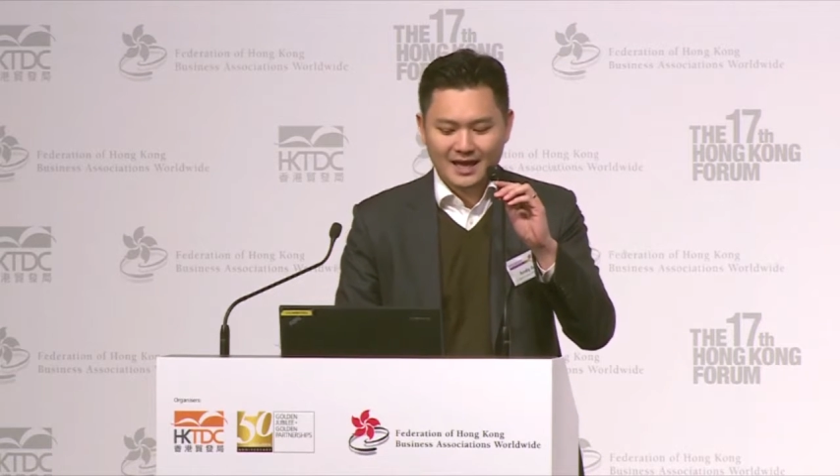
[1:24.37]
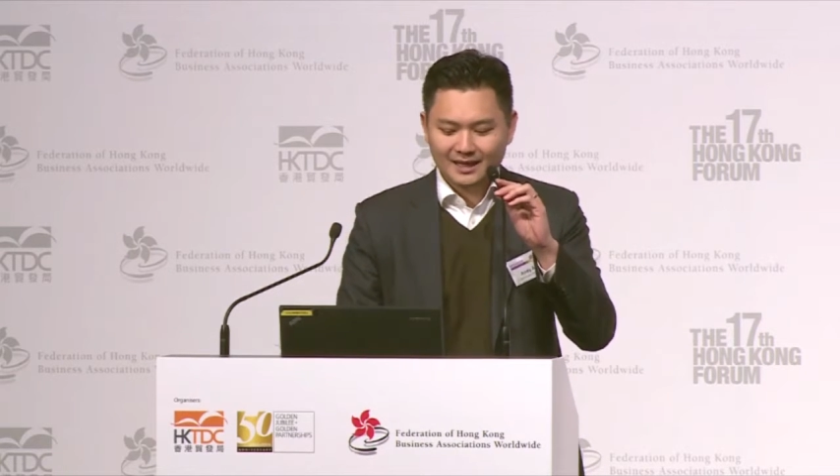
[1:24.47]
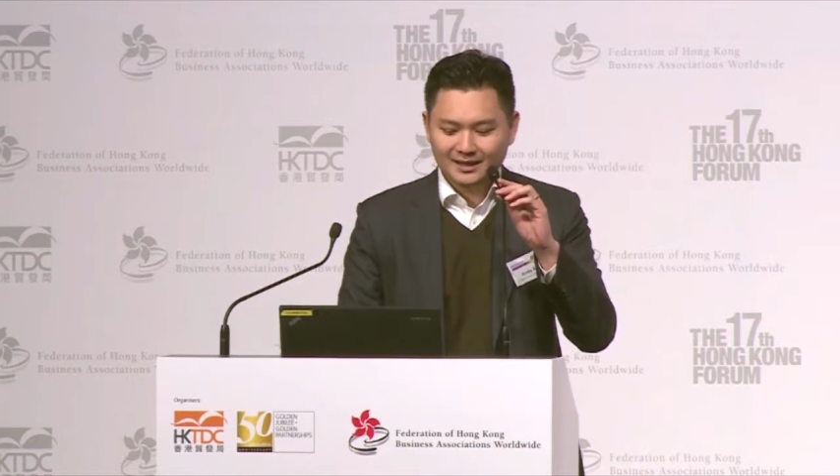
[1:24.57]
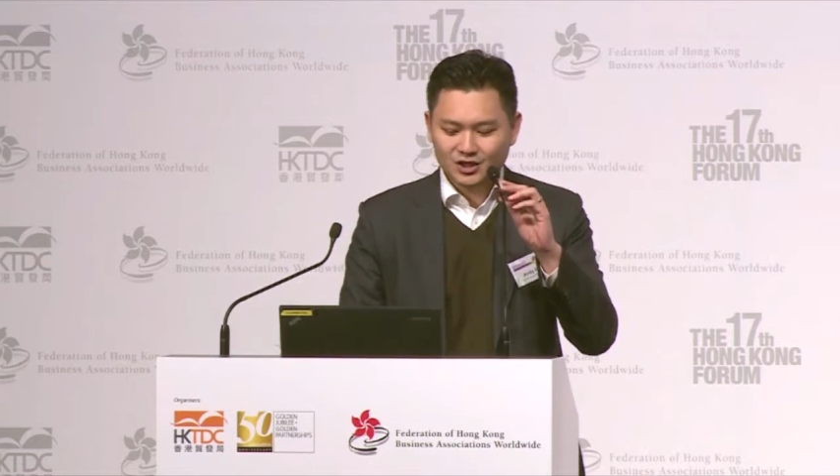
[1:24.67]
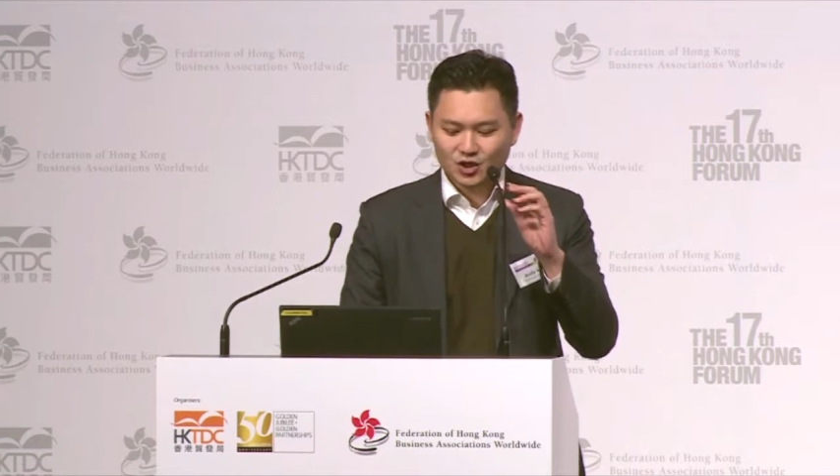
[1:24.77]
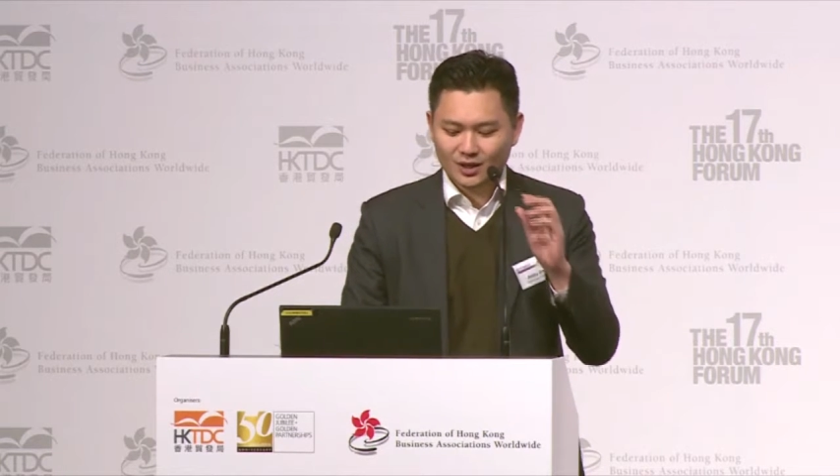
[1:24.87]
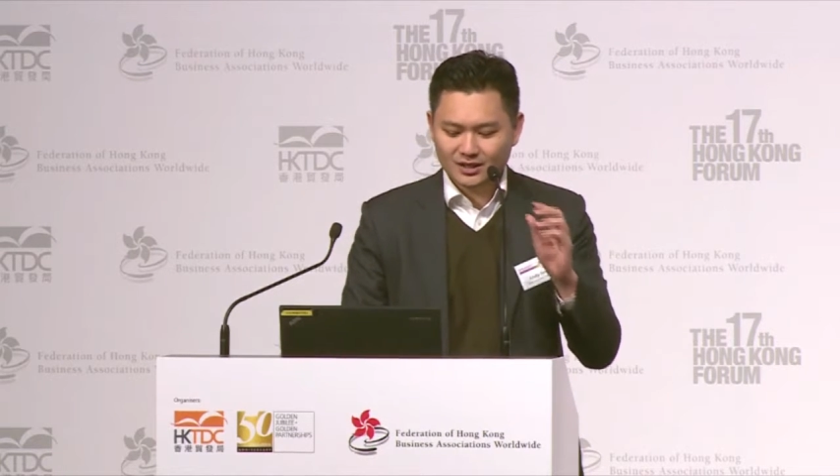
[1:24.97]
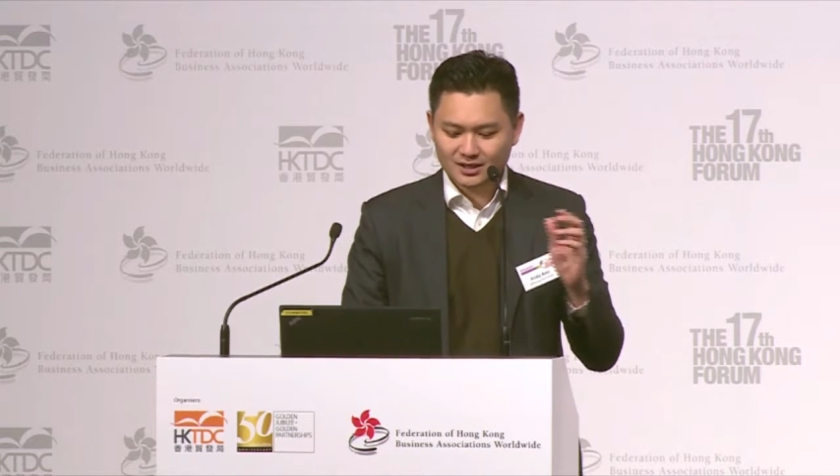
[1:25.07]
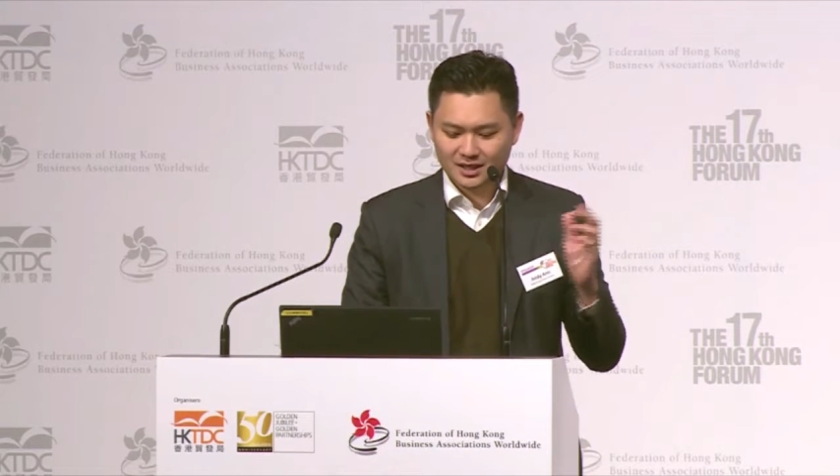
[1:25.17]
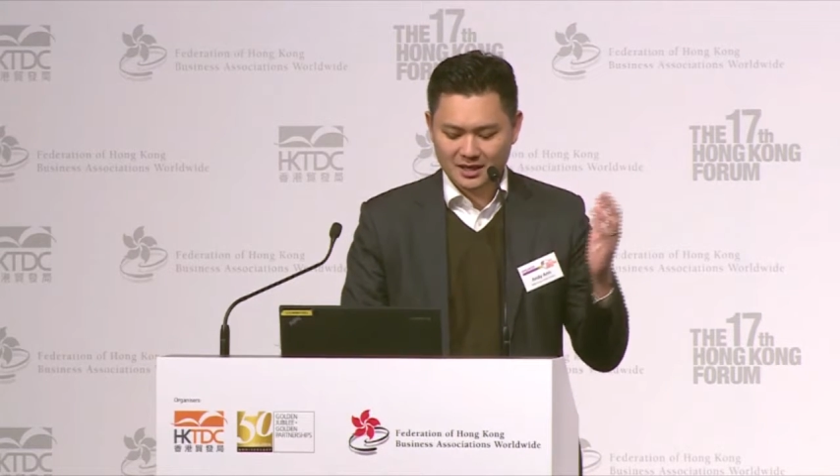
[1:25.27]
And they show
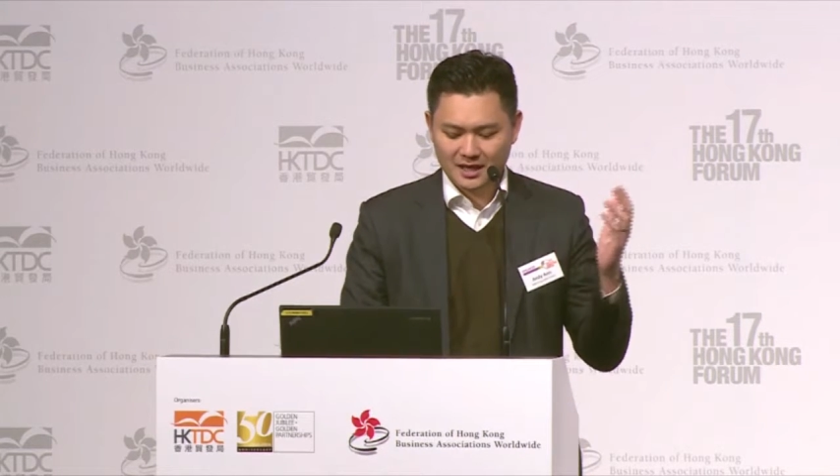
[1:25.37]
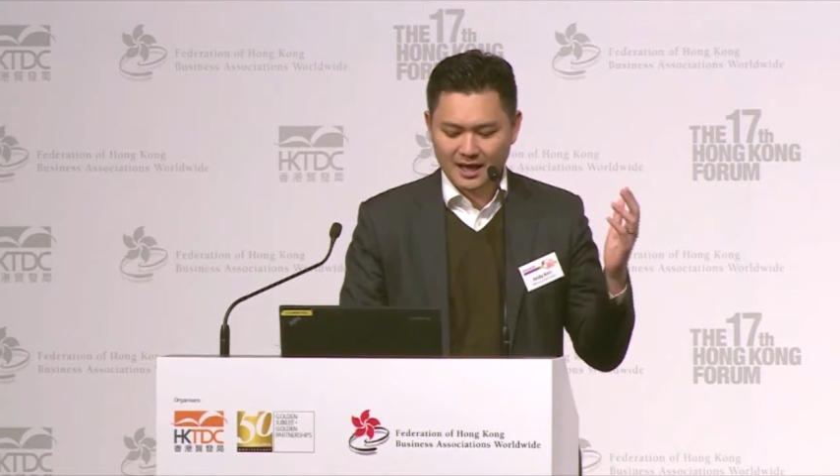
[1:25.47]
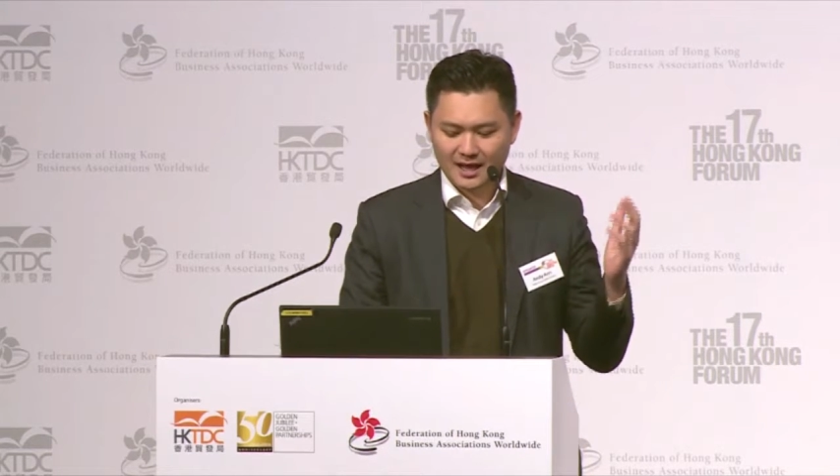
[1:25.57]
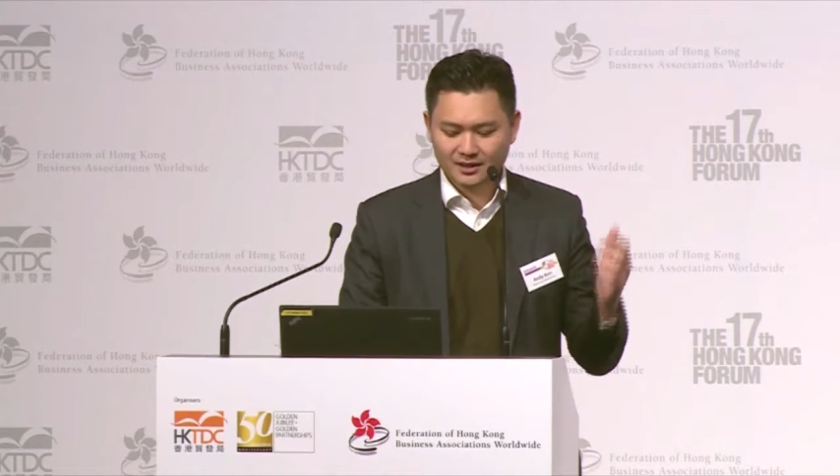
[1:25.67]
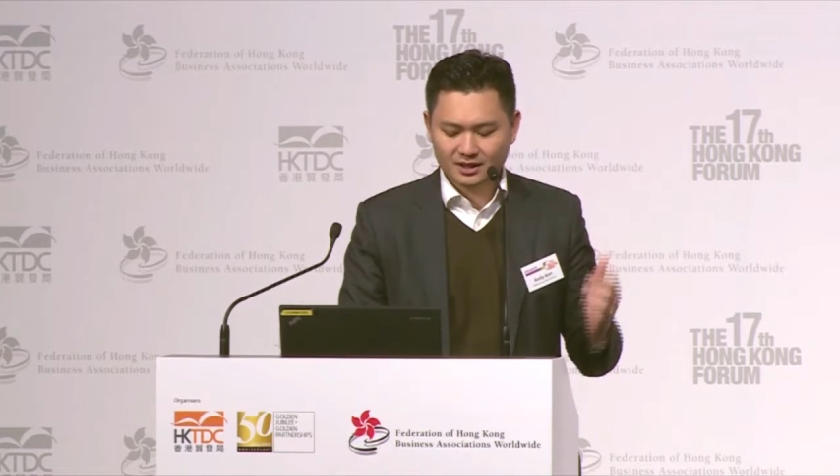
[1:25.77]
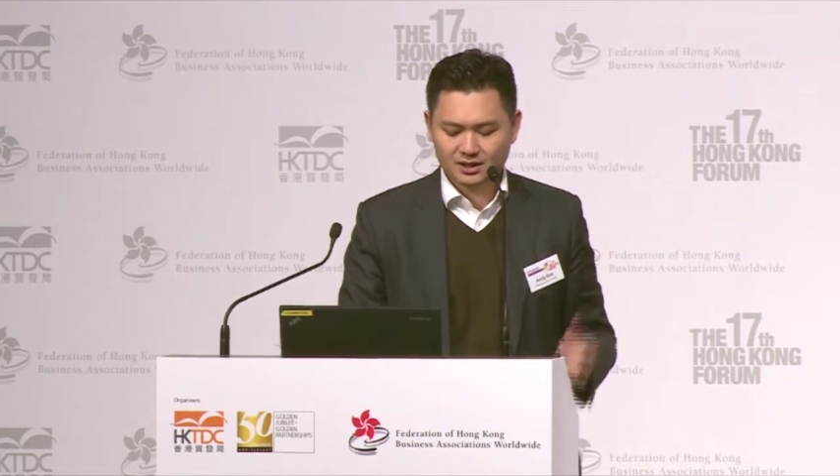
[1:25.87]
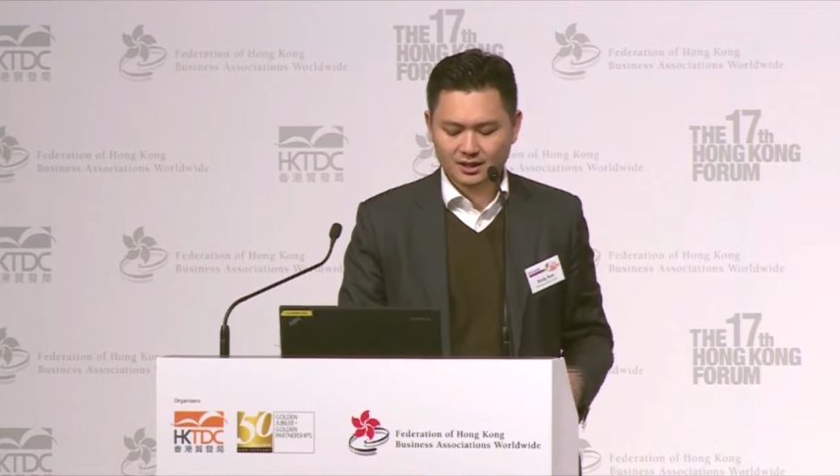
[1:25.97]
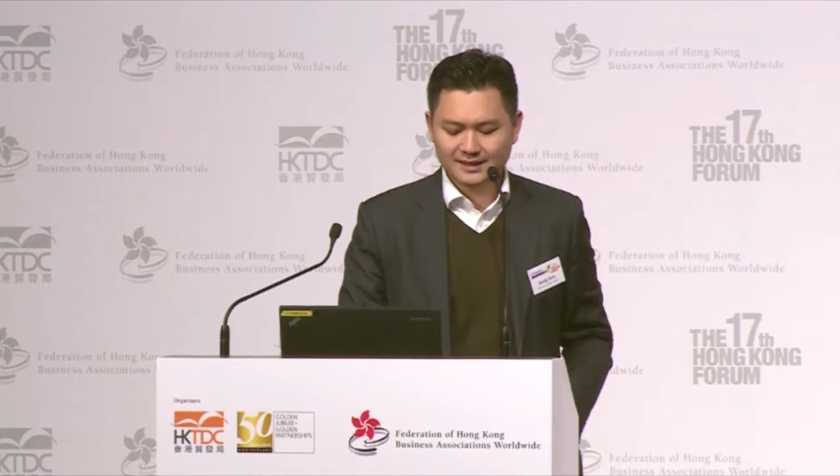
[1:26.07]
us this